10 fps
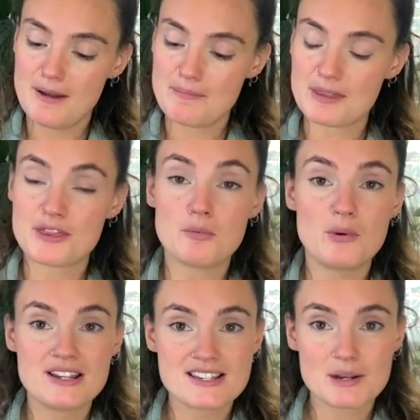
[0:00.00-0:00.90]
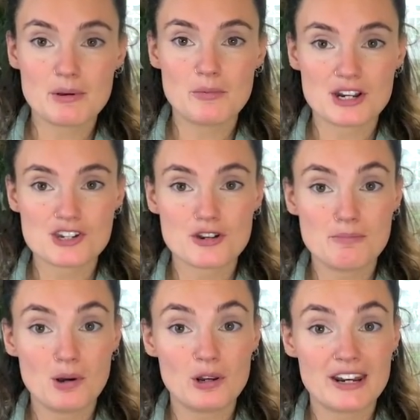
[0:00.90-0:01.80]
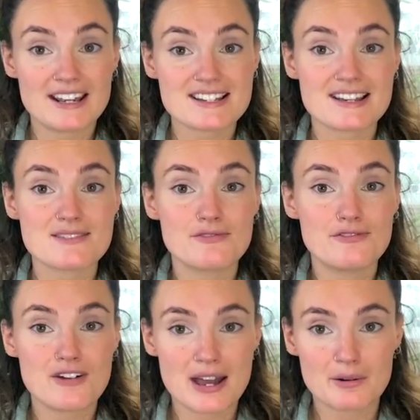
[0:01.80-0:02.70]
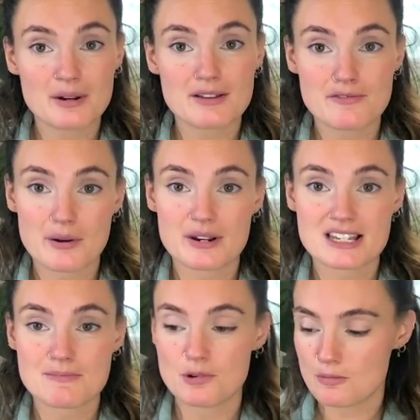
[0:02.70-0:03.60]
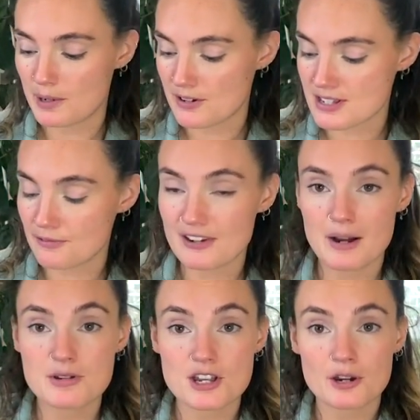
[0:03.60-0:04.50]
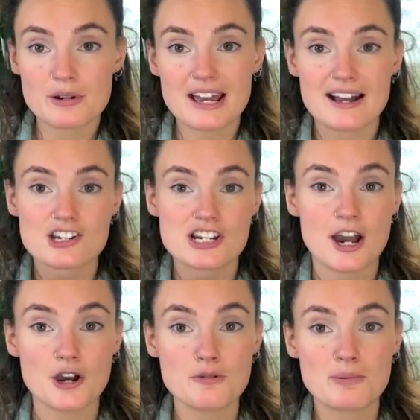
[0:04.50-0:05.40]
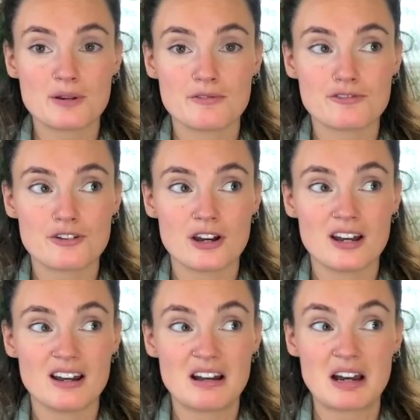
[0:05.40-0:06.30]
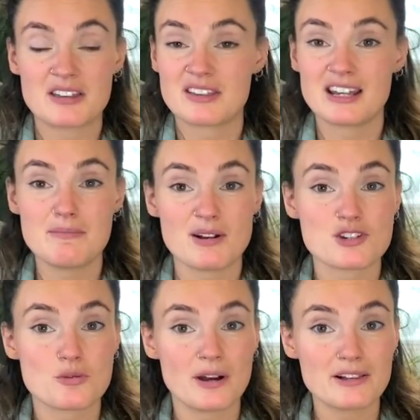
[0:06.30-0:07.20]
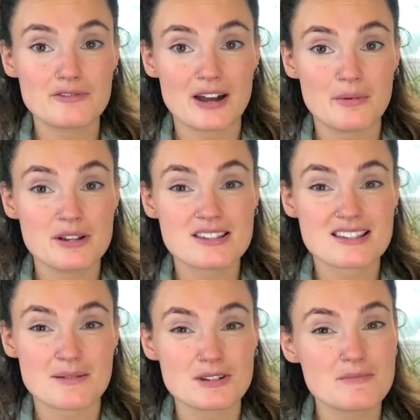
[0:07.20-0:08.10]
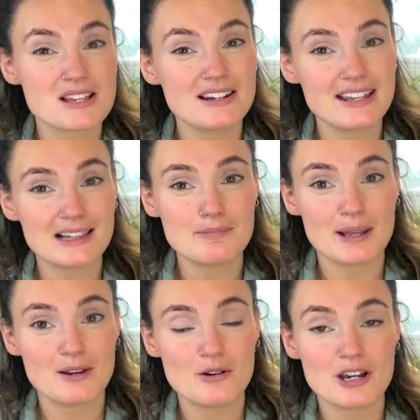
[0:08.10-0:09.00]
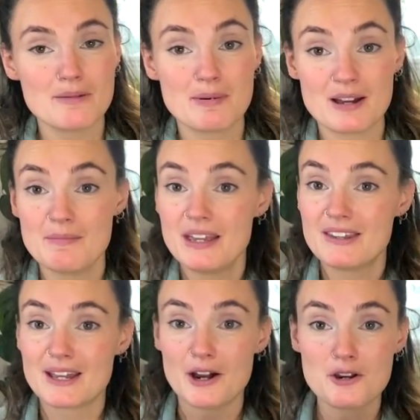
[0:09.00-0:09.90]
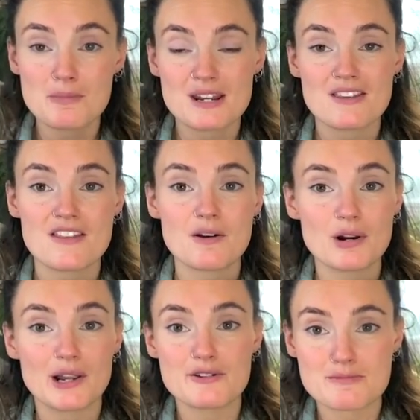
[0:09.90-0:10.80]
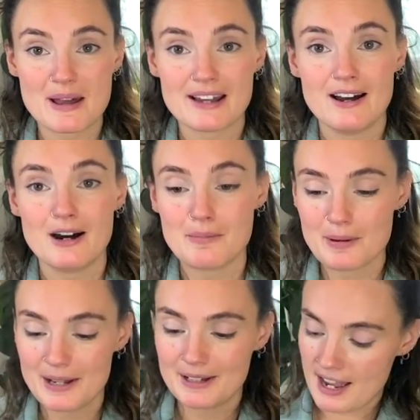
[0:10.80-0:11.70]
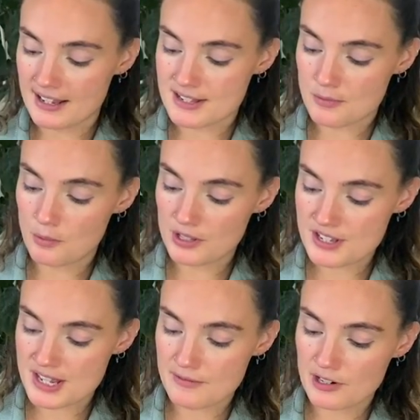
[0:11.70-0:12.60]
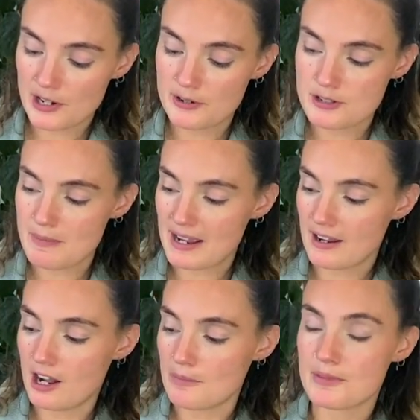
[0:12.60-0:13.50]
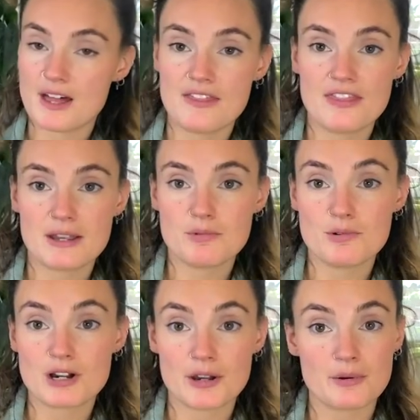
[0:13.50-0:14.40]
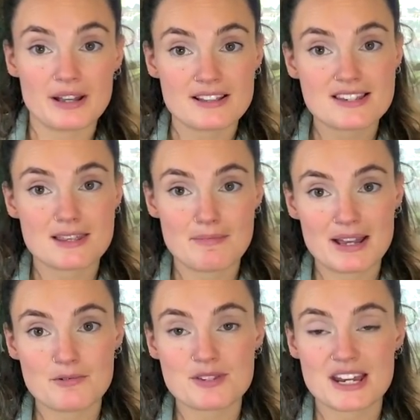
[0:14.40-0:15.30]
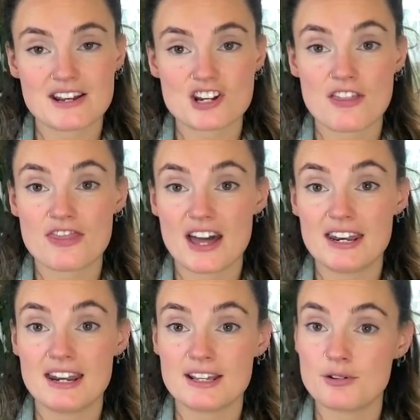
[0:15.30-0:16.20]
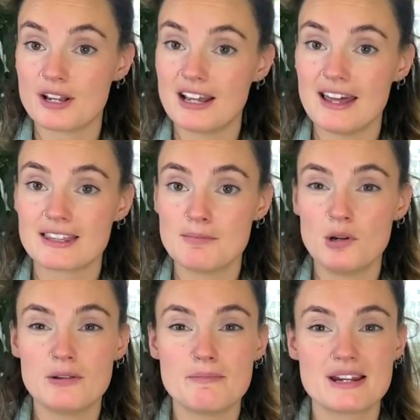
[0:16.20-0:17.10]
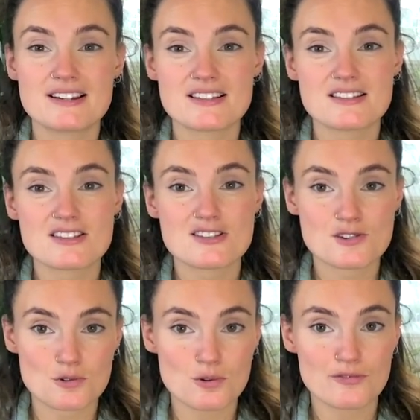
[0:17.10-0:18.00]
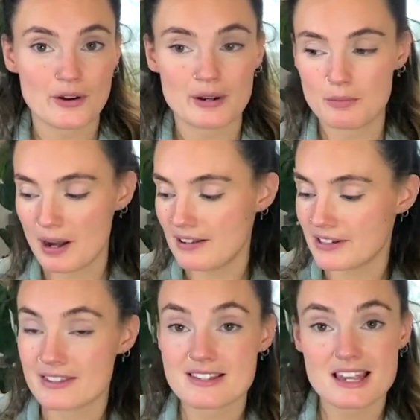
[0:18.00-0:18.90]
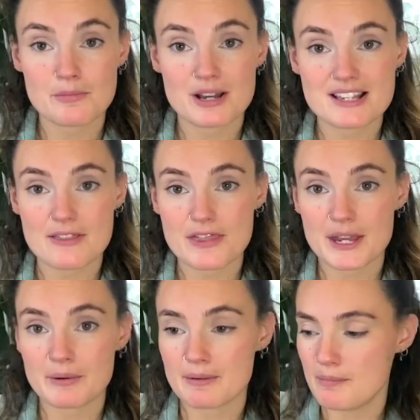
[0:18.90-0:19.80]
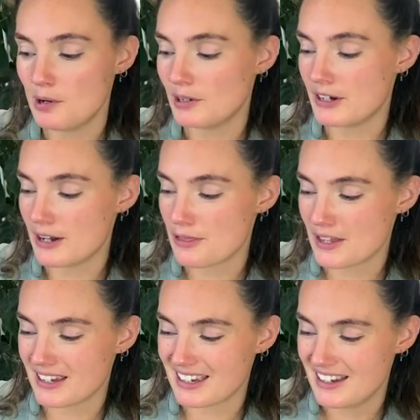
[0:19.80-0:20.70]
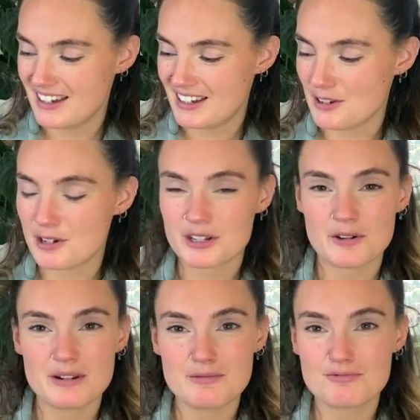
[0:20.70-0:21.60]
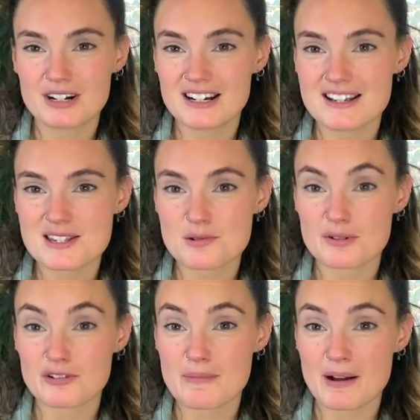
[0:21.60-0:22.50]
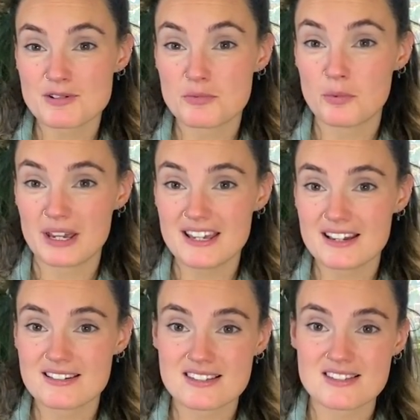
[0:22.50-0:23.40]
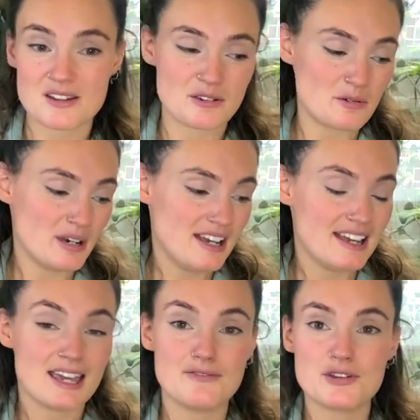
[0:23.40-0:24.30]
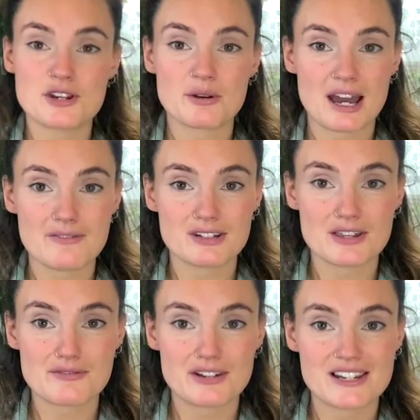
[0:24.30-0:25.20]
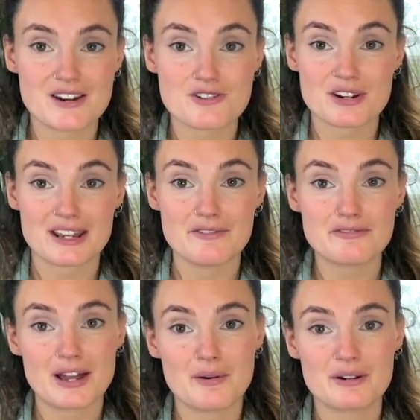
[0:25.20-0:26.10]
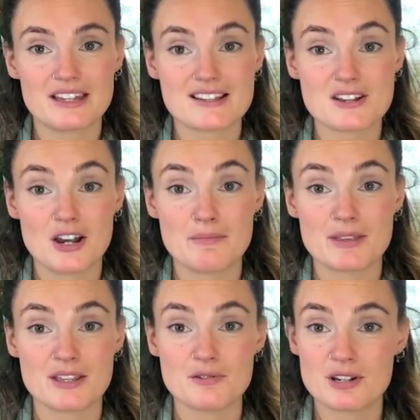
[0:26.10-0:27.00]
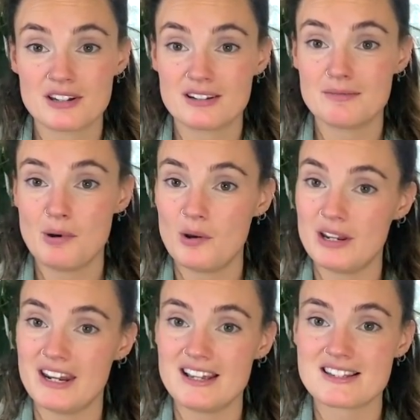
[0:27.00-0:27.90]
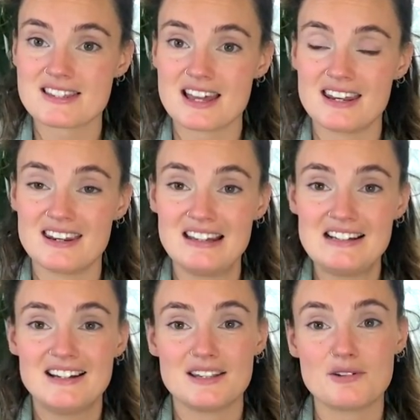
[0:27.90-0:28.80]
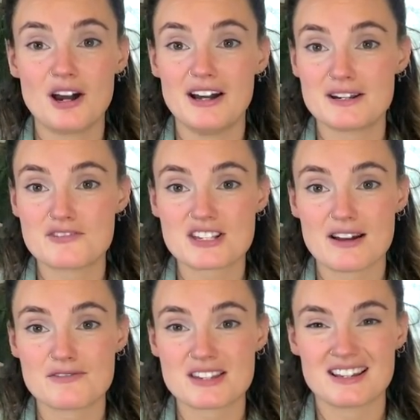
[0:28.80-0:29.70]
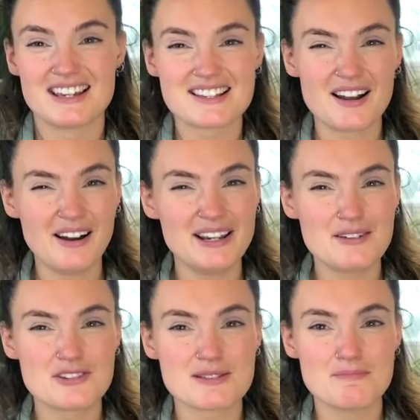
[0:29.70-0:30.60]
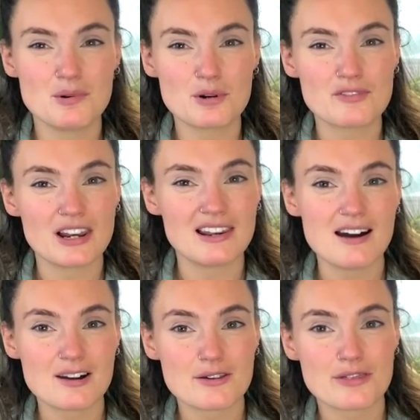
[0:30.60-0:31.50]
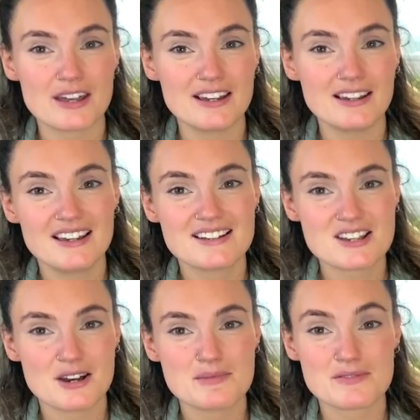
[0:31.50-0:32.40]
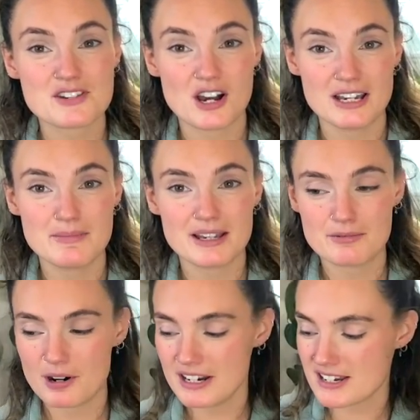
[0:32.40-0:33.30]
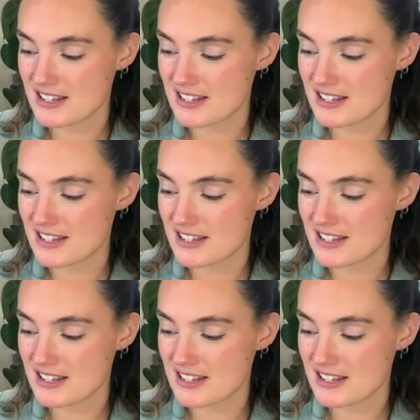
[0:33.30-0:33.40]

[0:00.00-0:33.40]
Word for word: but the window in which you can pollinate is very very small because the flowers only actually open for i think about 12 hours sometimes a little bit longer but they open and they'll close back up and once they've closed back up then they will go into the male stage and then you can collect the pollen but it doesn't store very well in the same way as anthurium pollen i think you can only really store it for about a week. So if you don't have another philodendron in flower in that time that you can pollinate, then you kind of just have to, it's kind of just more of a luck thing in terms of timing it right.